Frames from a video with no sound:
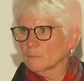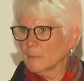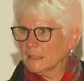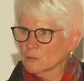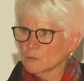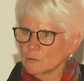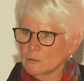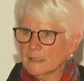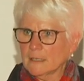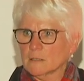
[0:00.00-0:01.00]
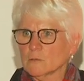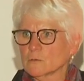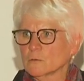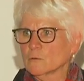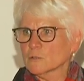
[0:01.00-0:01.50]
but you do take
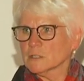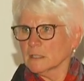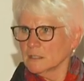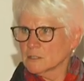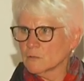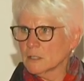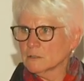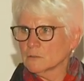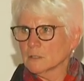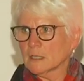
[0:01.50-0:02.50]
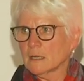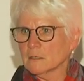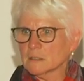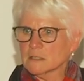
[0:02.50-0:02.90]
your orchard history into account.